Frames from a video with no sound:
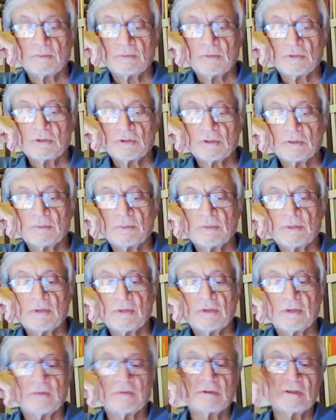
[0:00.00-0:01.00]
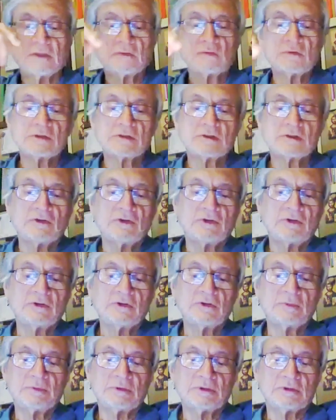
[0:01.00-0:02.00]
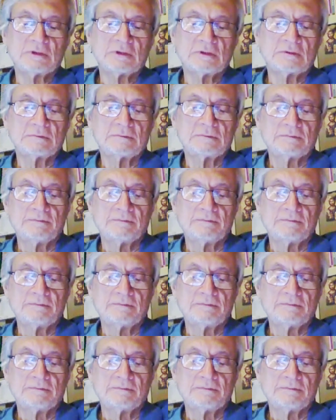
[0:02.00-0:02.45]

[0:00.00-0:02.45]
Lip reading: personal pronouns. That was the third person.